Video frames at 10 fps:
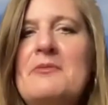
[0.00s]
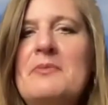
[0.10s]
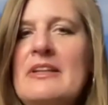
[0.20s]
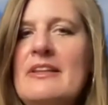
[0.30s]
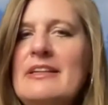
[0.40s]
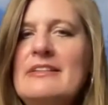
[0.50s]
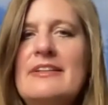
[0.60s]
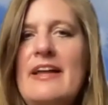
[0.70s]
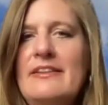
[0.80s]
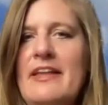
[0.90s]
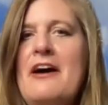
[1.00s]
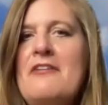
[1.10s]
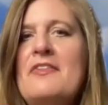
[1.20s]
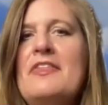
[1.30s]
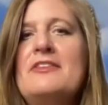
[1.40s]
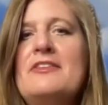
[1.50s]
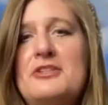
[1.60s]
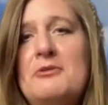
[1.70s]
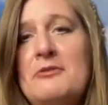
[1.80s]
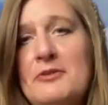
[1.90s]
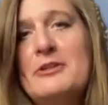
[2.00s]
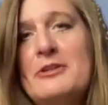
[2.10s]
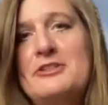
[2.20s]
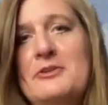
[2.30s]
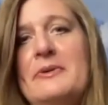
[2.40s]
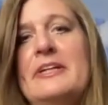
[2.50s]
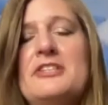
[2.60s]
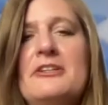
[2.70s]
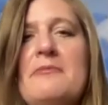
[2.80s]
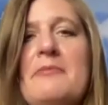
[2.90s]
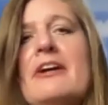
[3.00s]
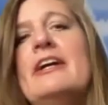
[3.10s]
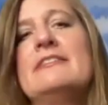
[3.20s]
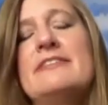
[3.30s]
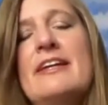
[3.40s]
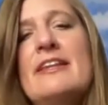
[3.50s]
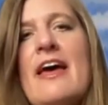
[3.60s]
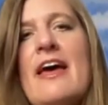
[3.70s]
One of the things that I love that the two of you are doing, Jill and Mary, is that